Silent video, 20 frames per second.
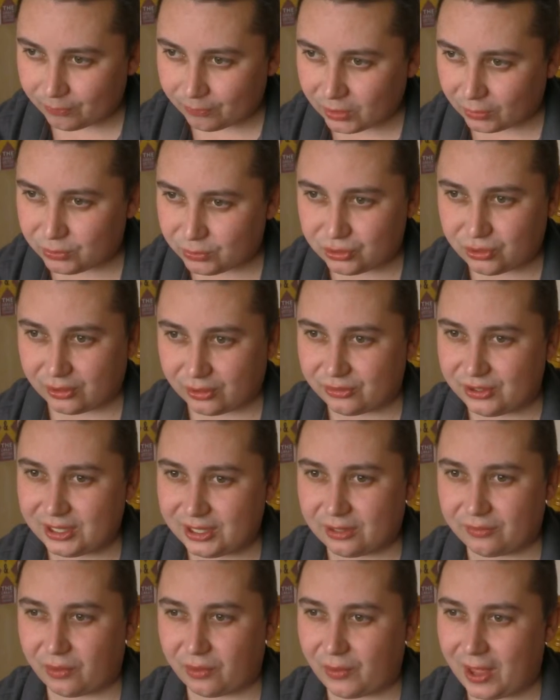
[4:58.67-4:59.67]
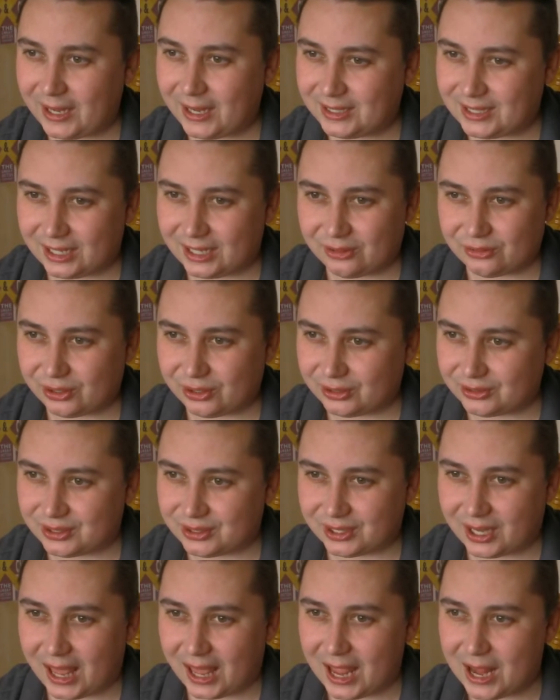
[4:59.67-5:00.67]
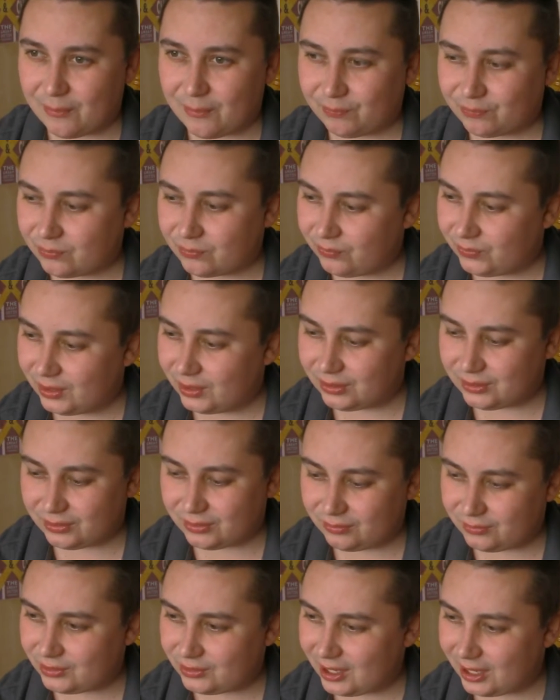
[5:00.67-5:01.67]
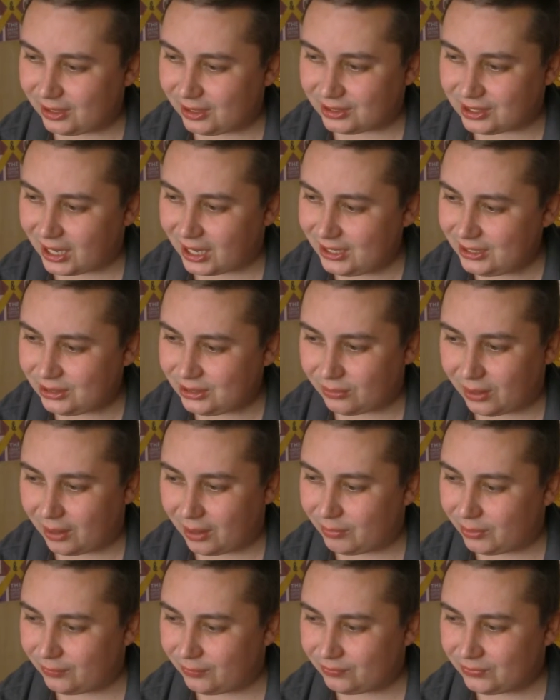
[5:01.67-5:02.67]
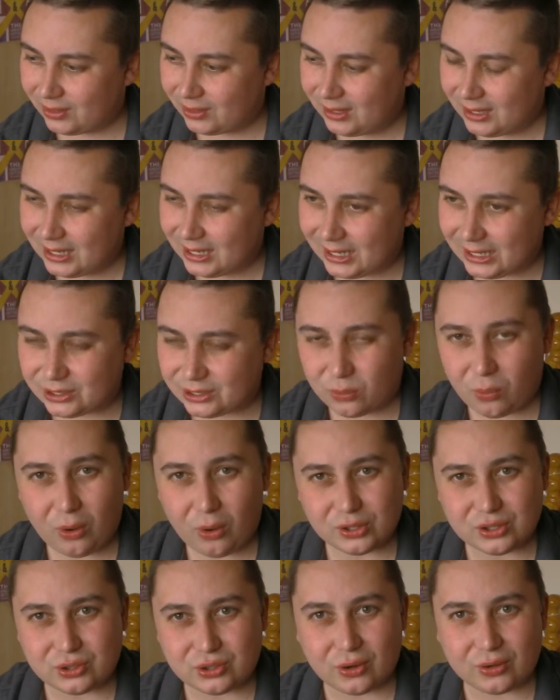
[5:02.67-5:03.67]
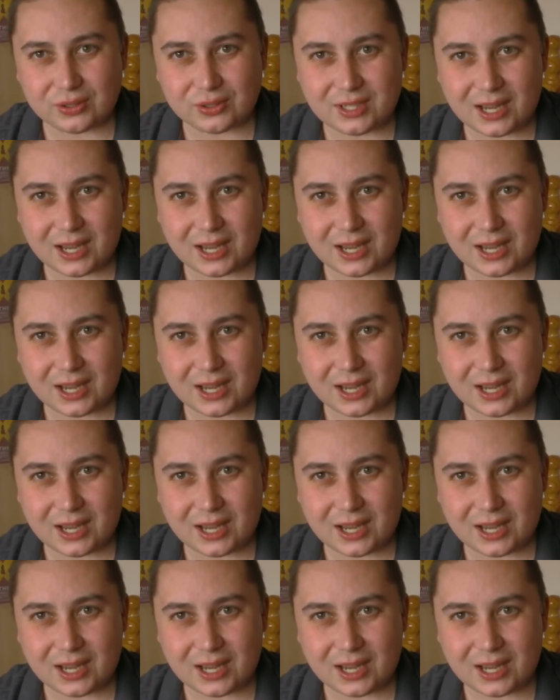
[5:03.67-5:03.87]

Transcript: I'm just trying to think if I've ate anything today that's taken the taste away, but It's quite a strong